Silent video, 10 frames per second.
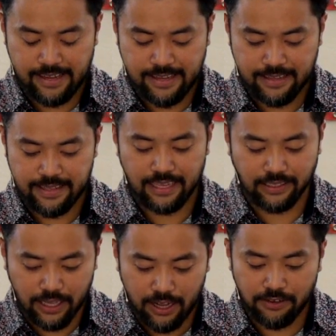That
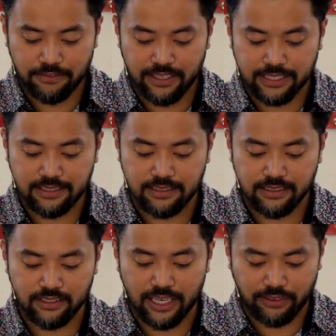love that's
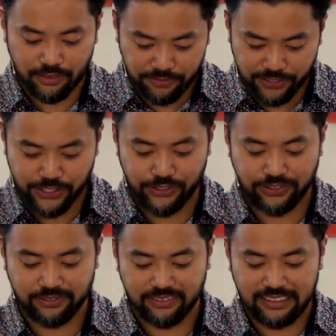sacrificial,
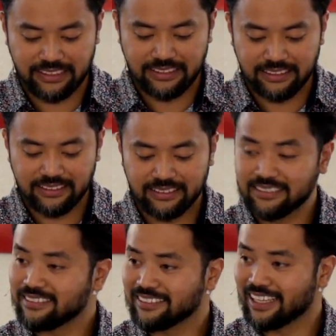
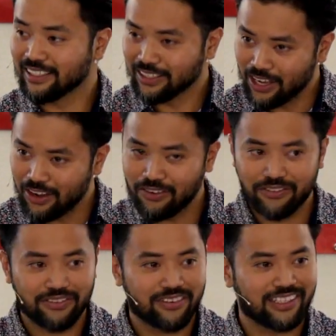that
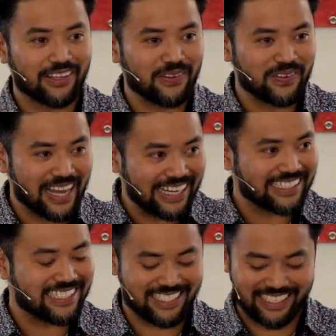love that
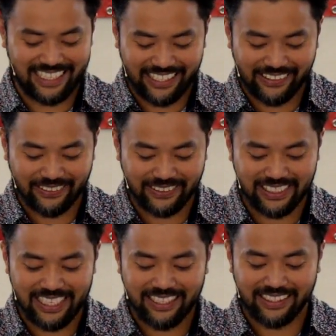unites and heals,
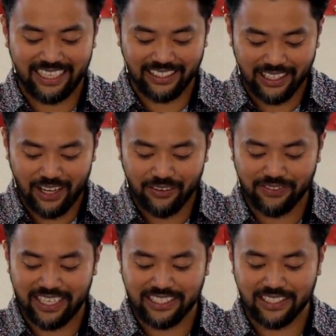that love
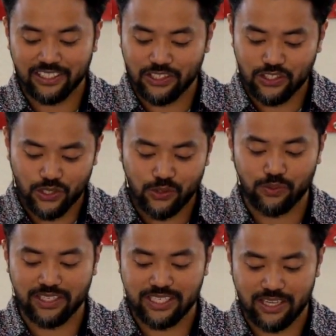that is unconcerned with
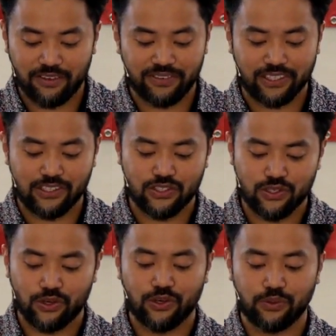self and
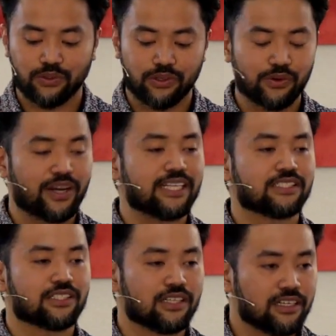concerned with the greatest
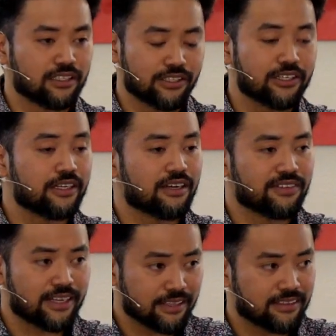good of
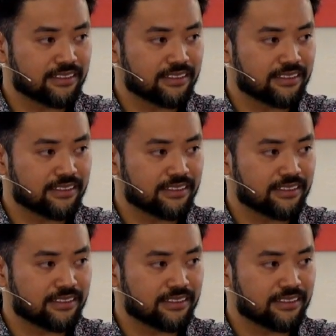another.